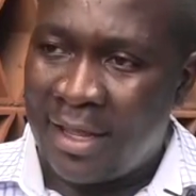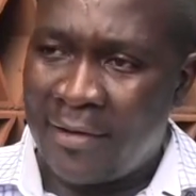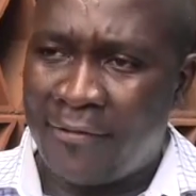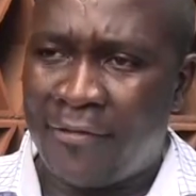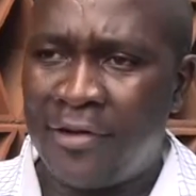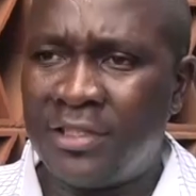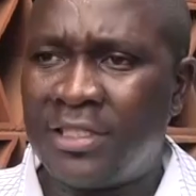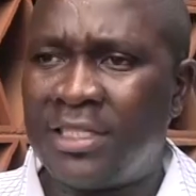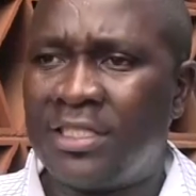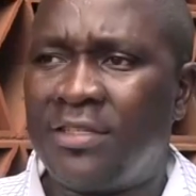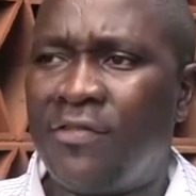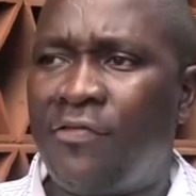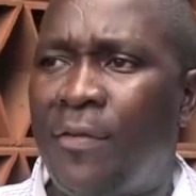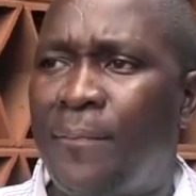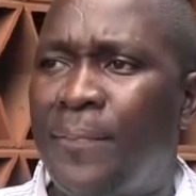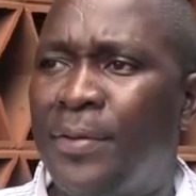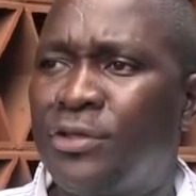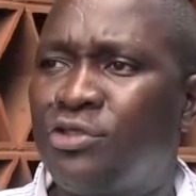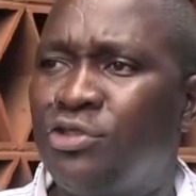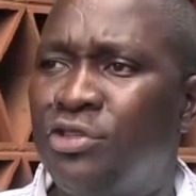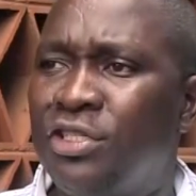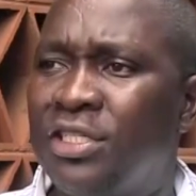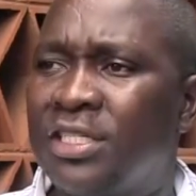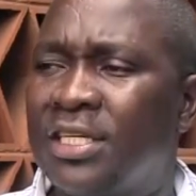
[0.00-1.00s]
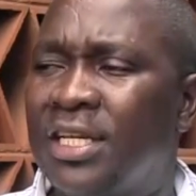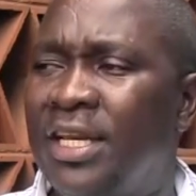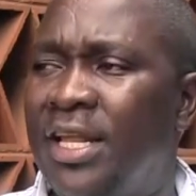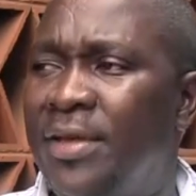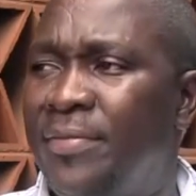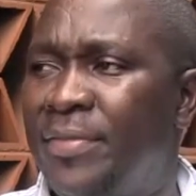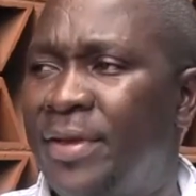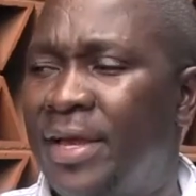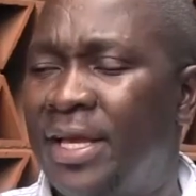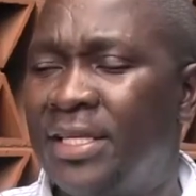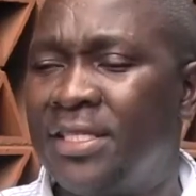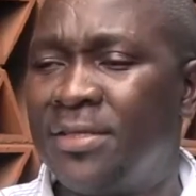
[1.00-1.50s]
like for instance, if a person is
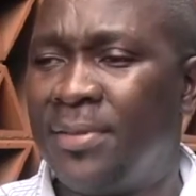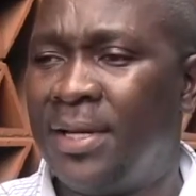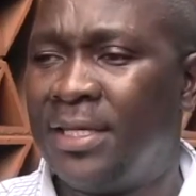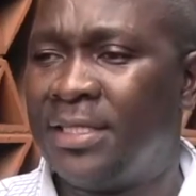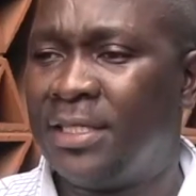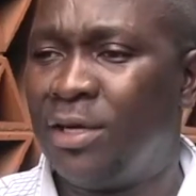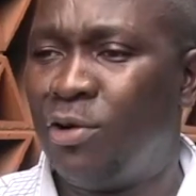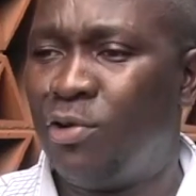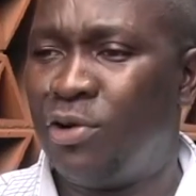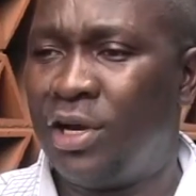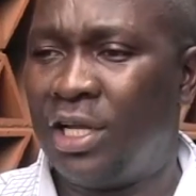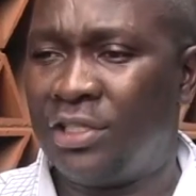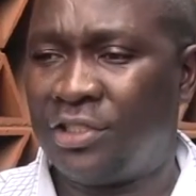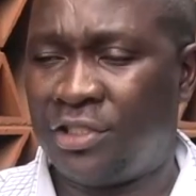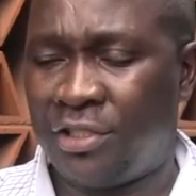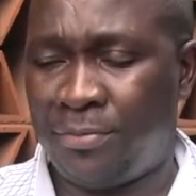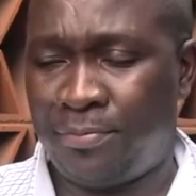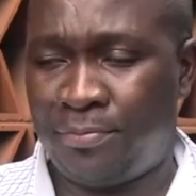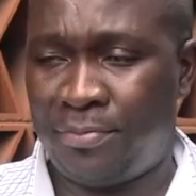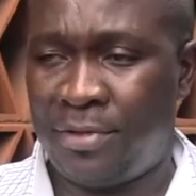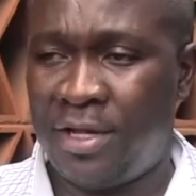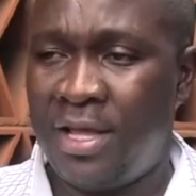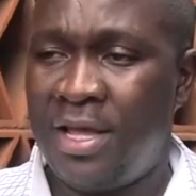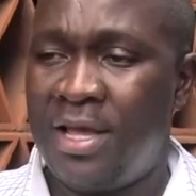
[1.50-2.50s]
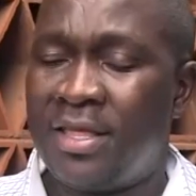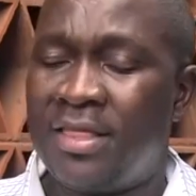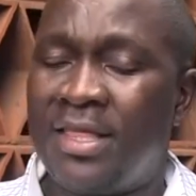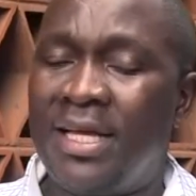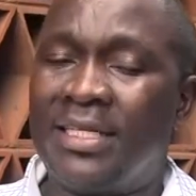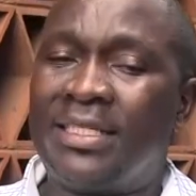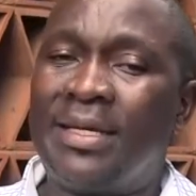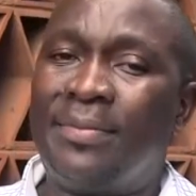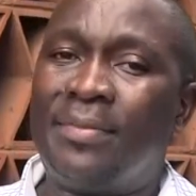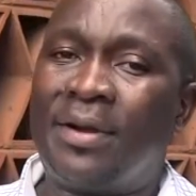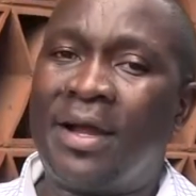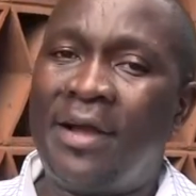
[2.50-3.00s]
claiming the chibanja ownership,
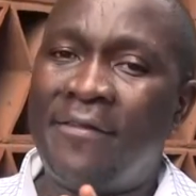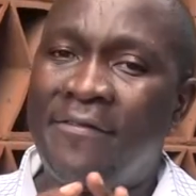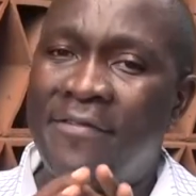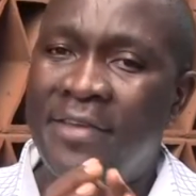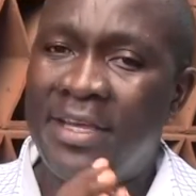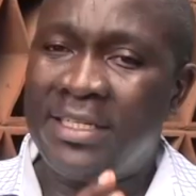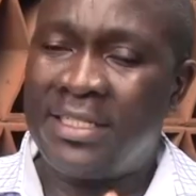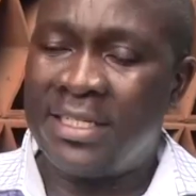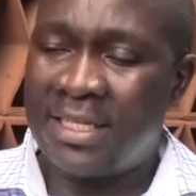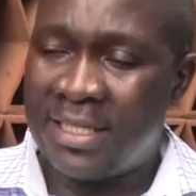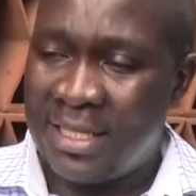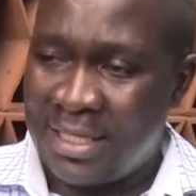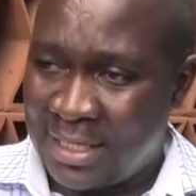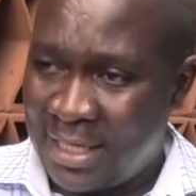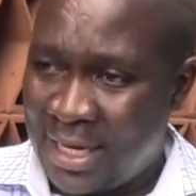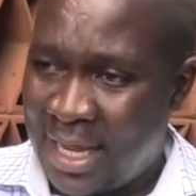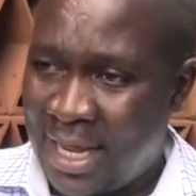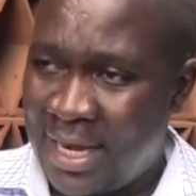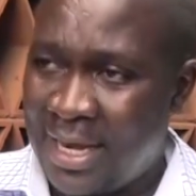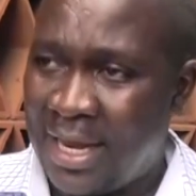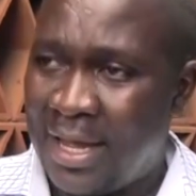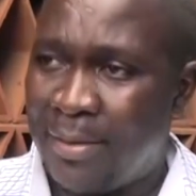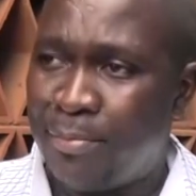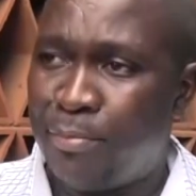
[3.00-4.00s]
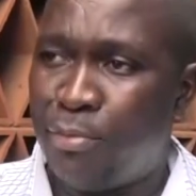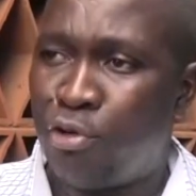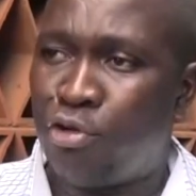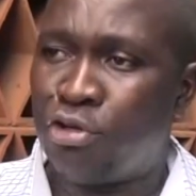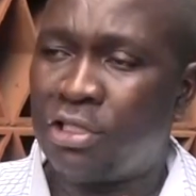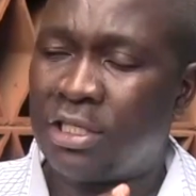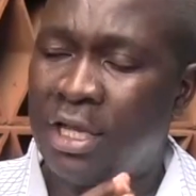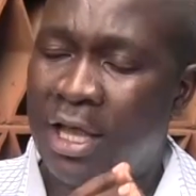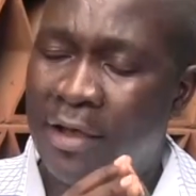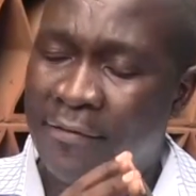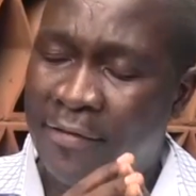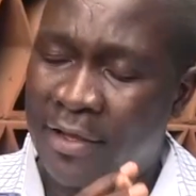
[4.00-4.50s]
that I'm caveating this land and
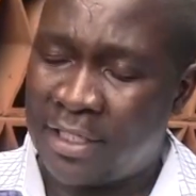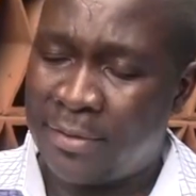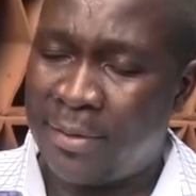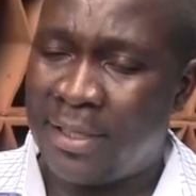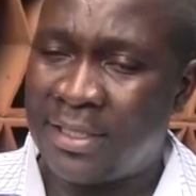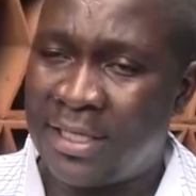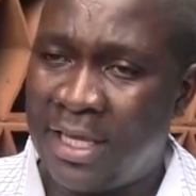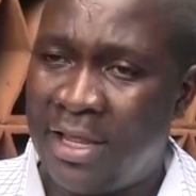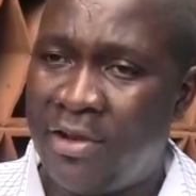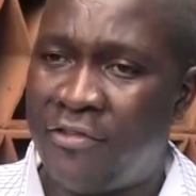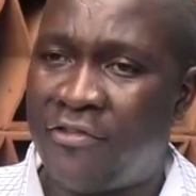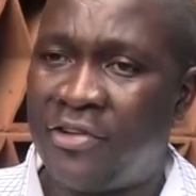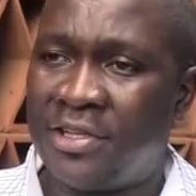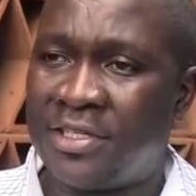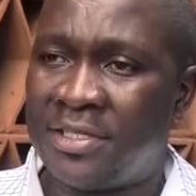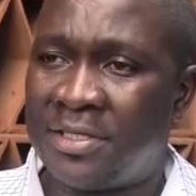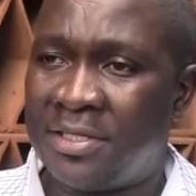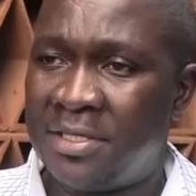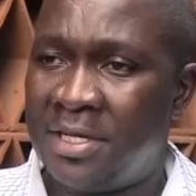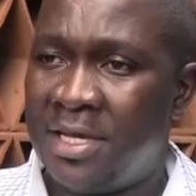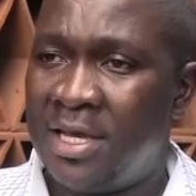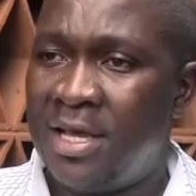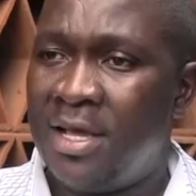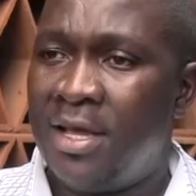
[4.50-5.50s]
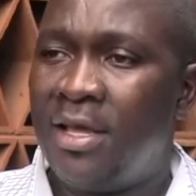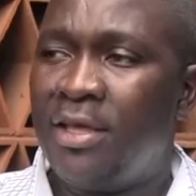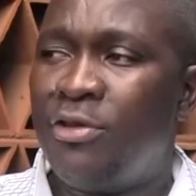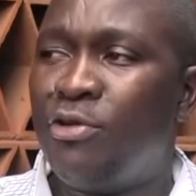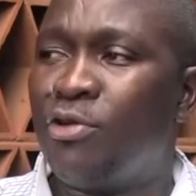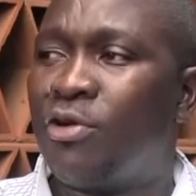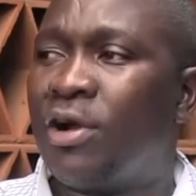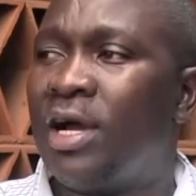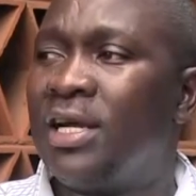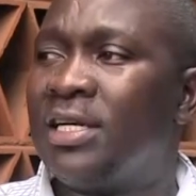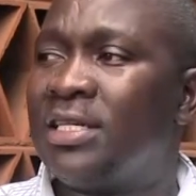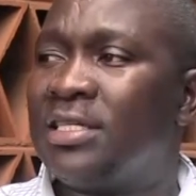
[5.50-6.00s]
because I have a chibanja interest,
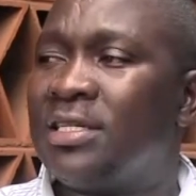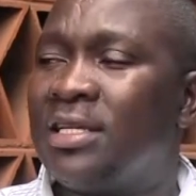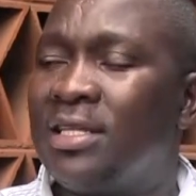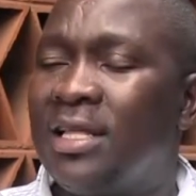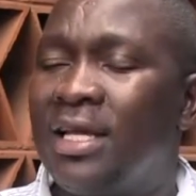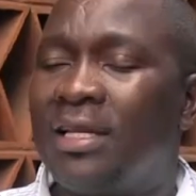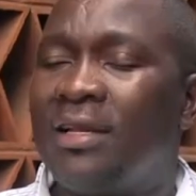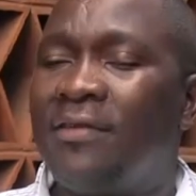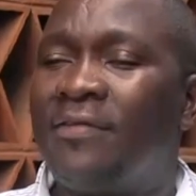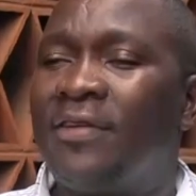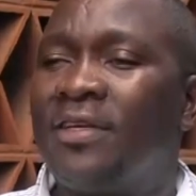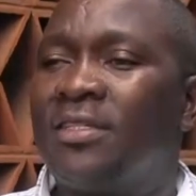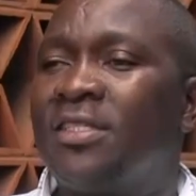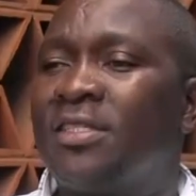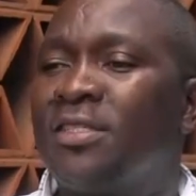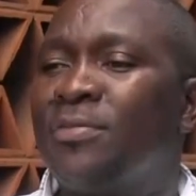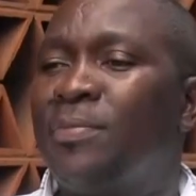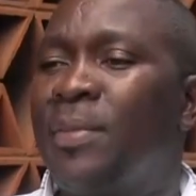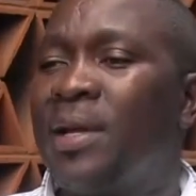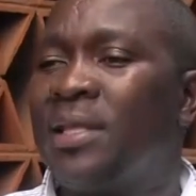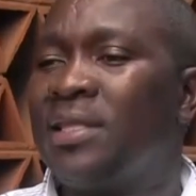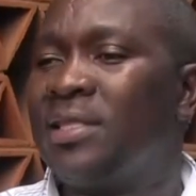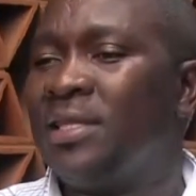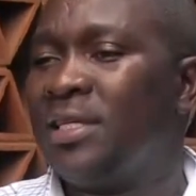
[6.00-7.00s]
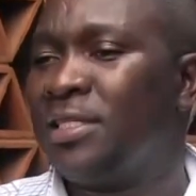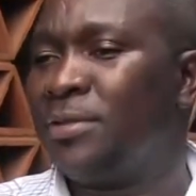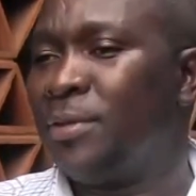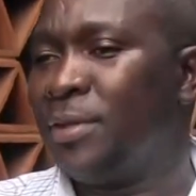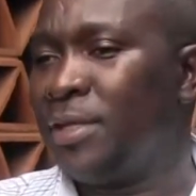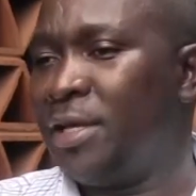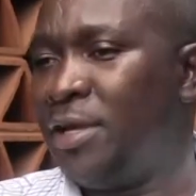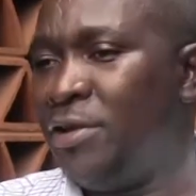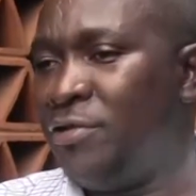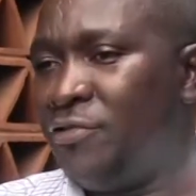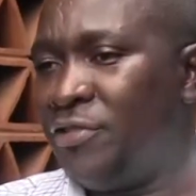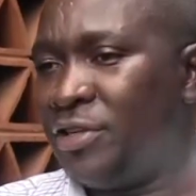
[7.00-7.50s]
you can't say that after 6 months the
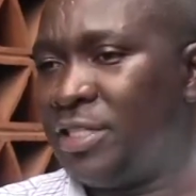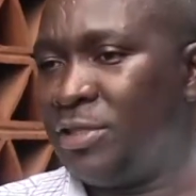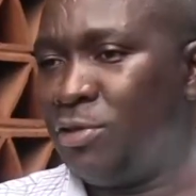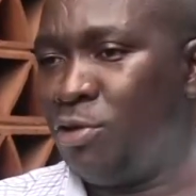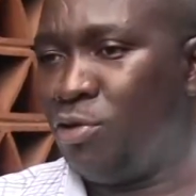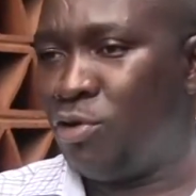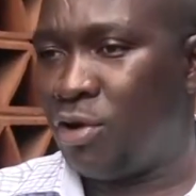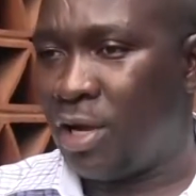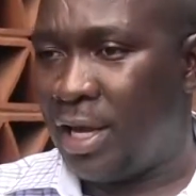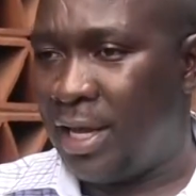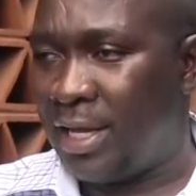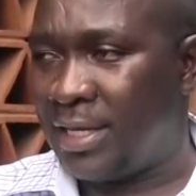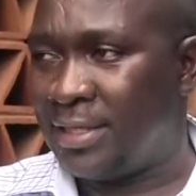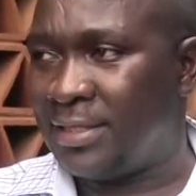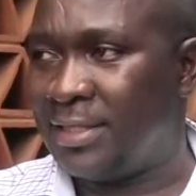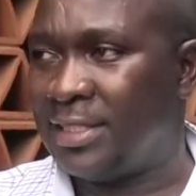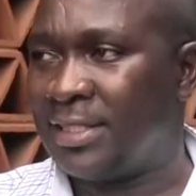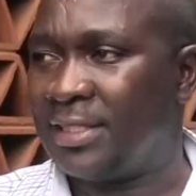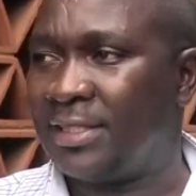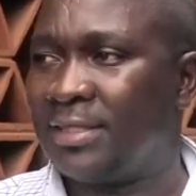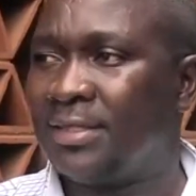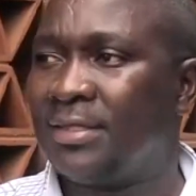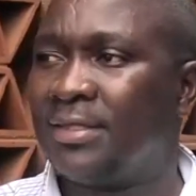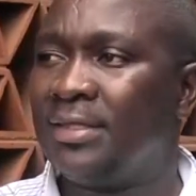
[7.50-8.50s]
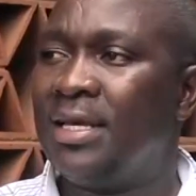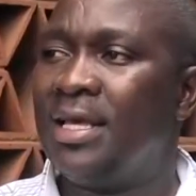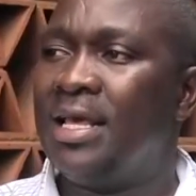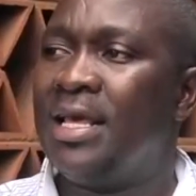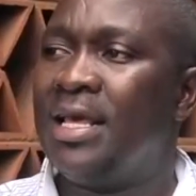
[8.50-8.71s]
chibanja interest no longer exists.